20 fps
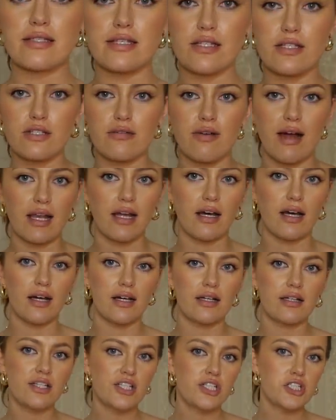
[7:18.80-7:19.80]
Cinderella
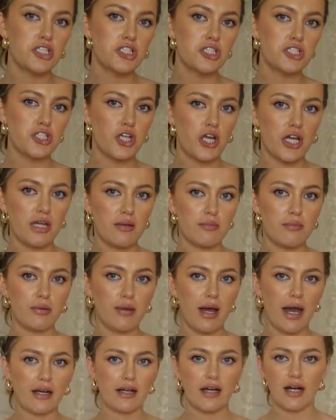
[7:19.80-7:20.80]
shape
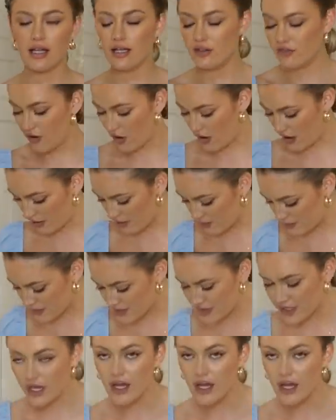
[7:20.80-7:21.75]
and color vibes.